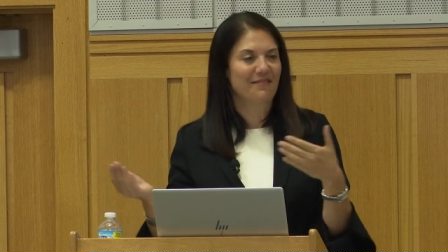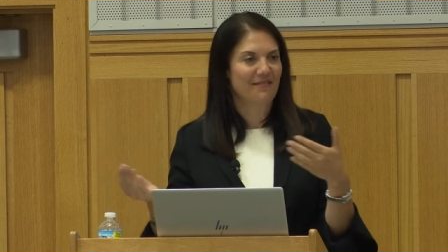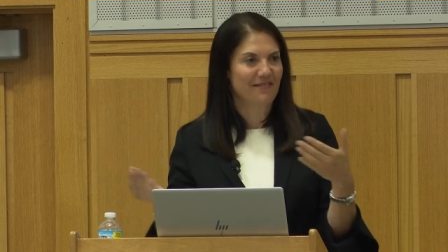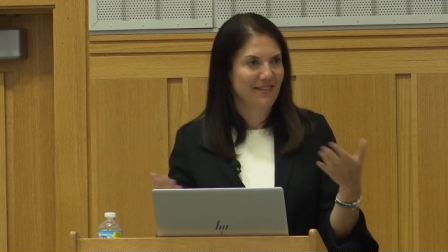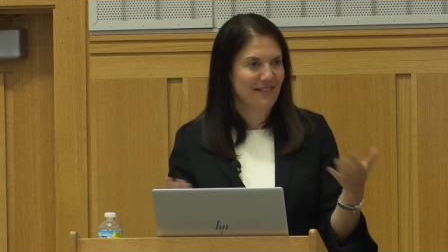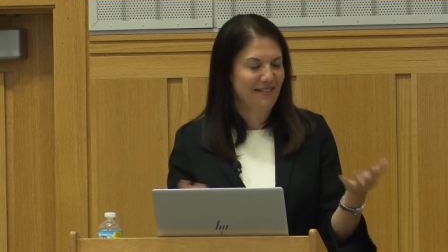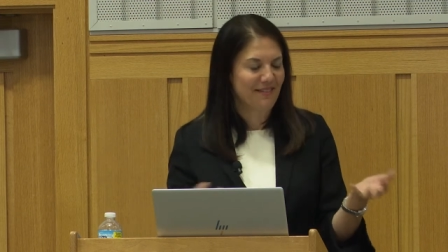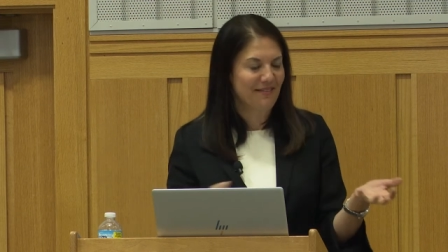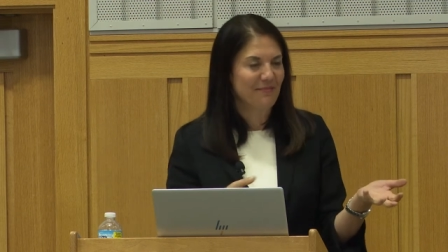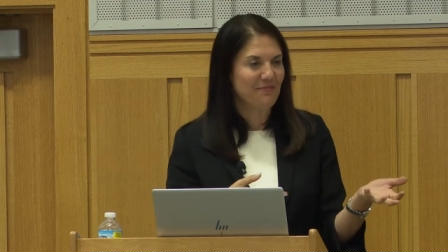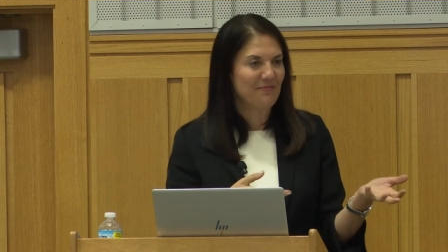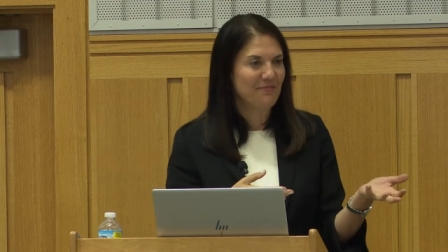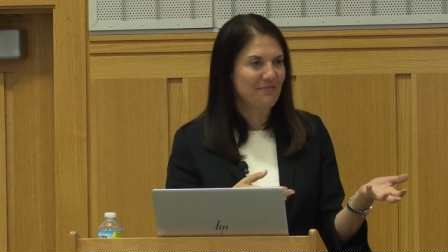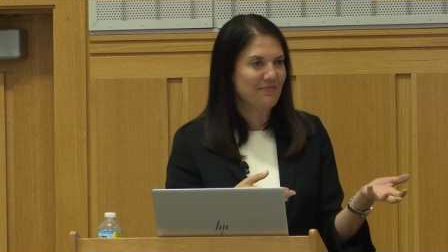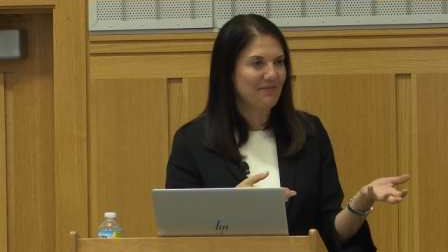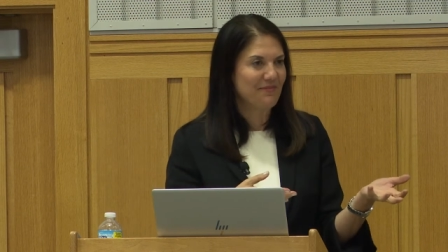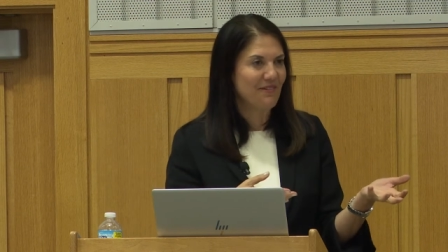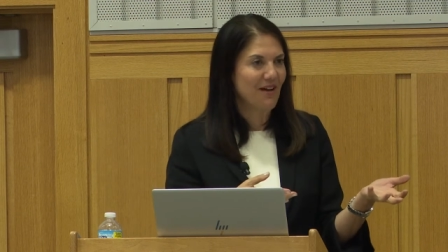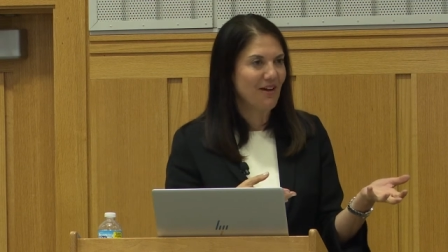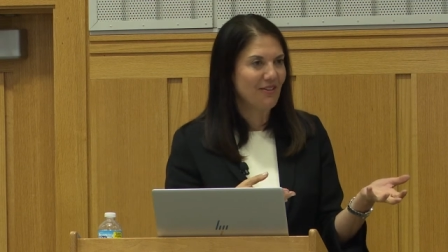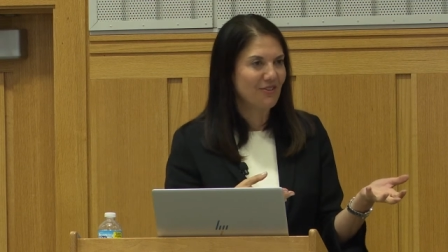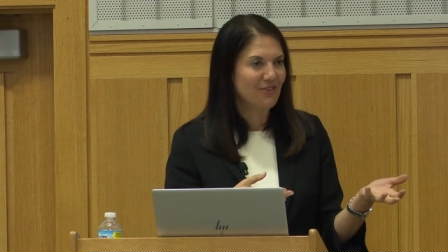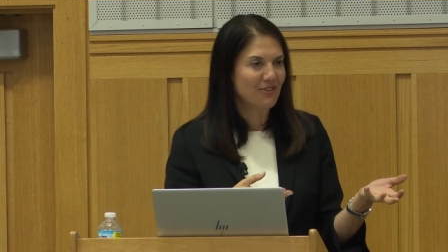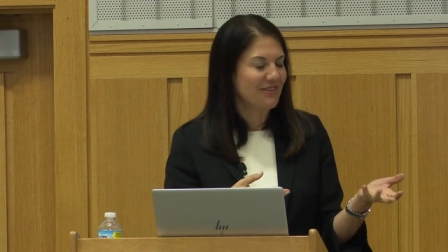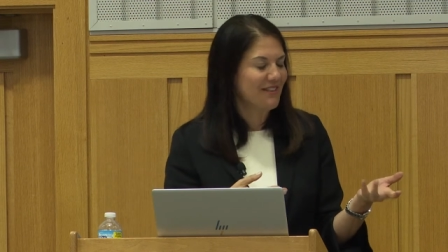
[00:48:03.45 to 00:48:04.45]

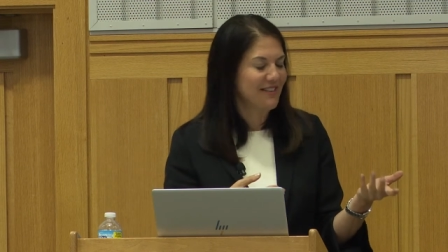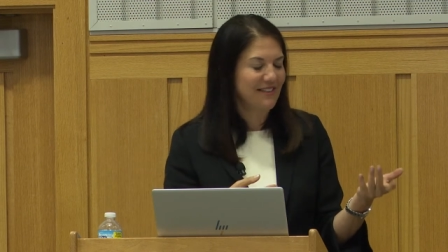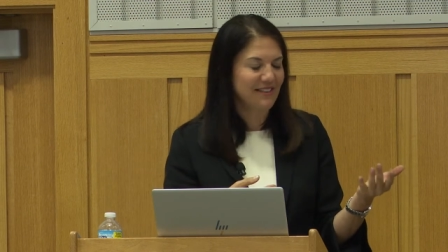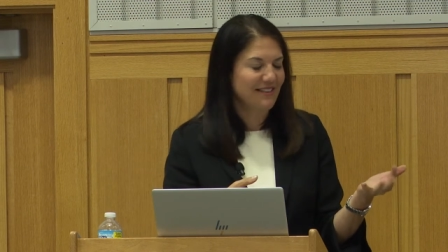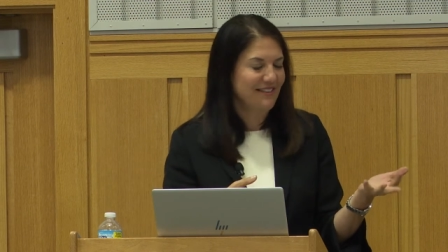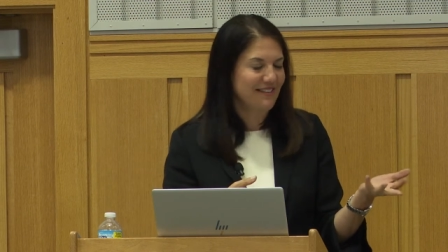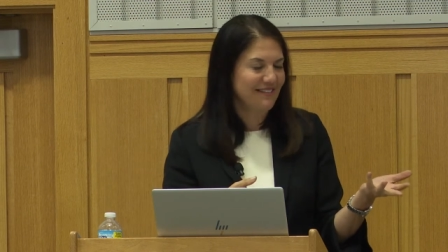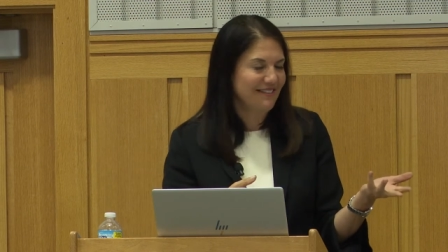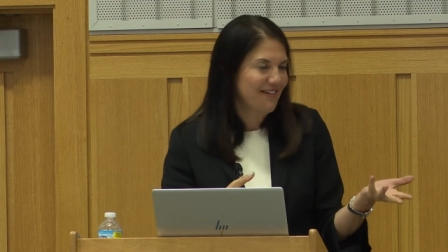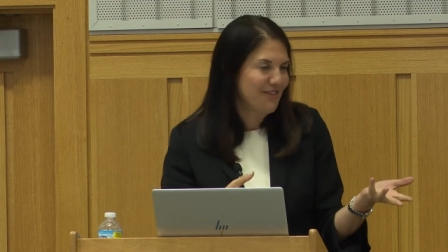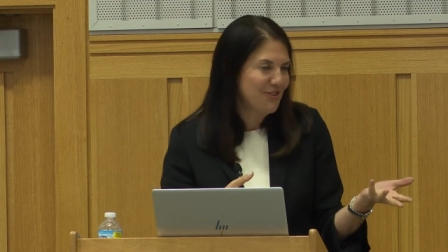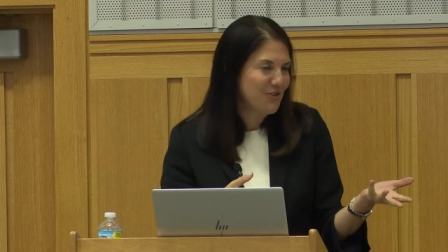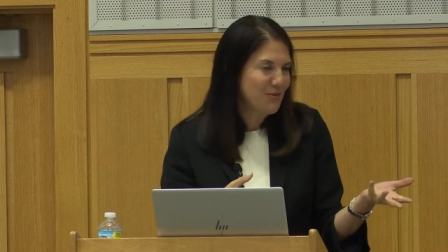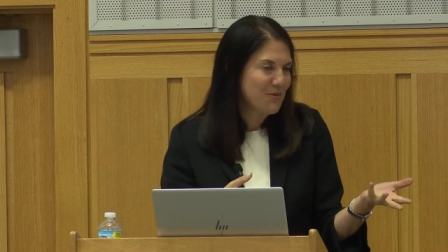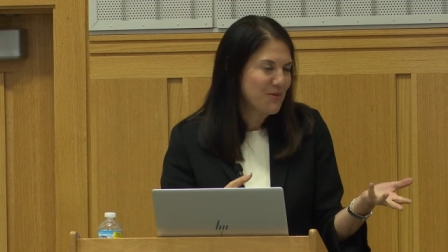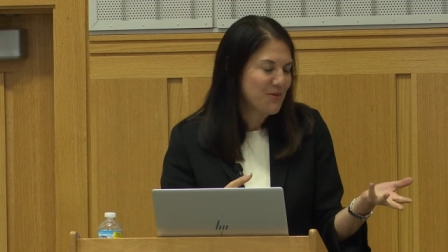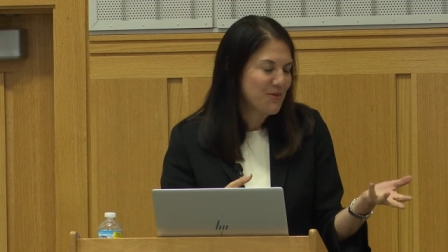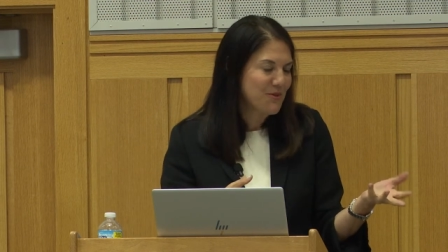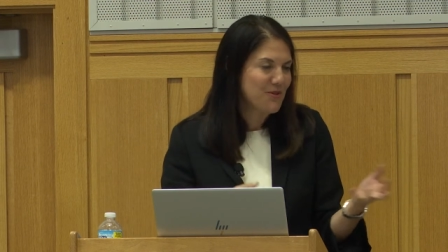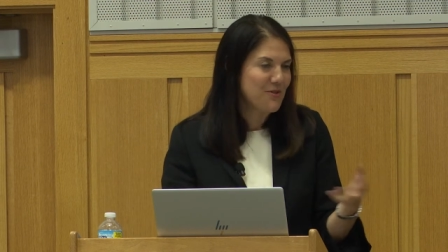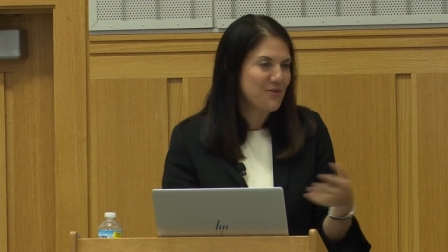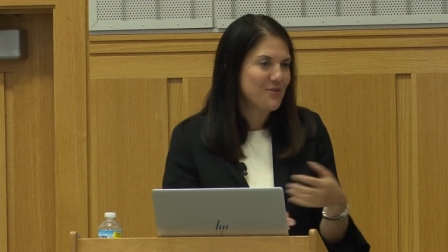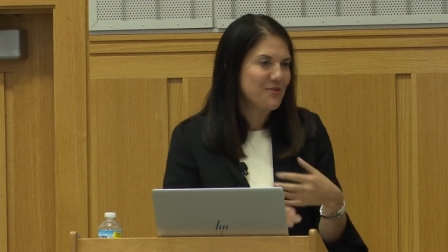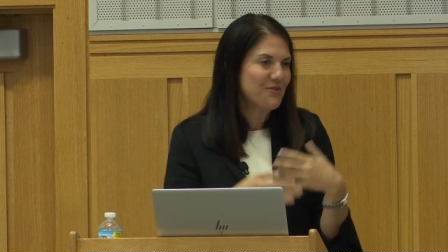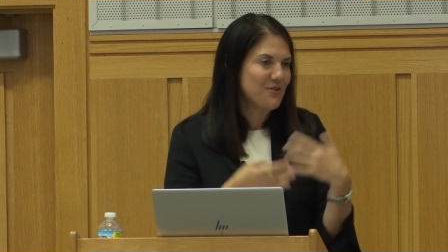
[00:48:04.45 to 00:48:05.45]
the
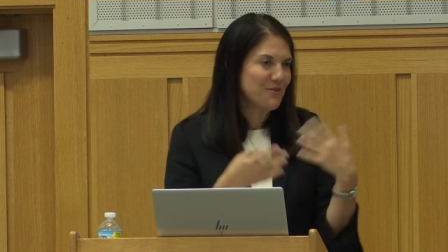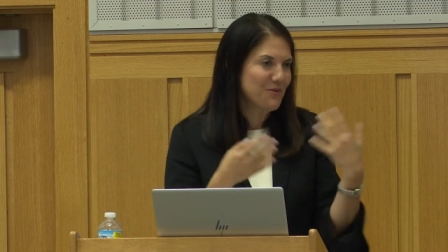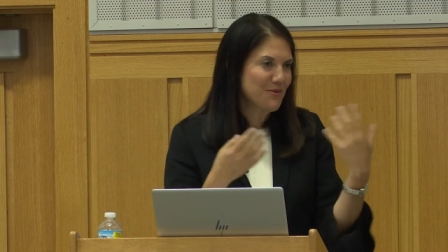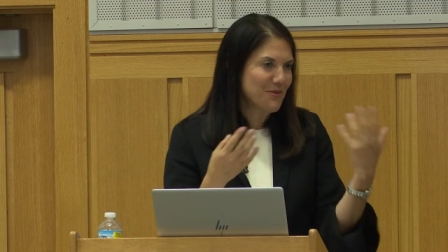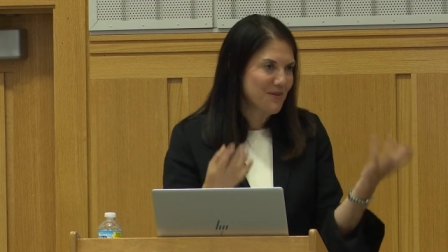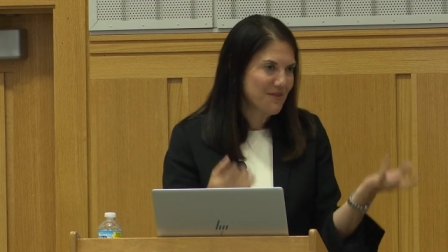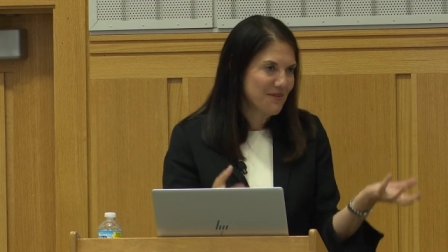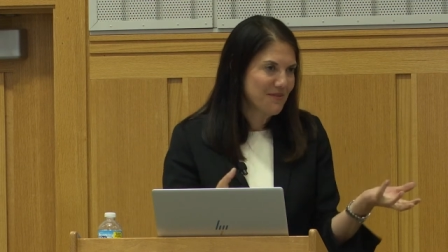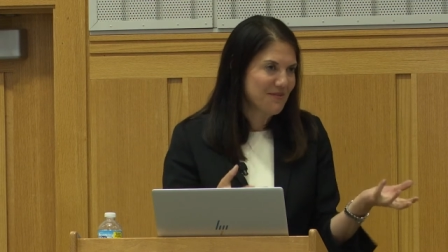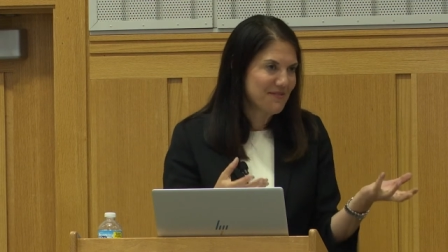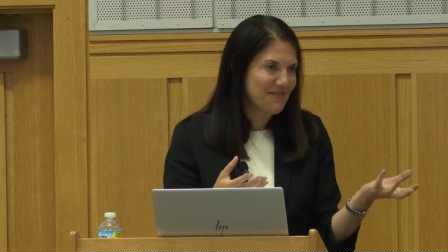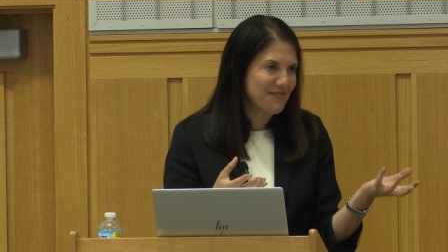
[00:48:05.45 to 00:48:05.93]
entrepreneurs who are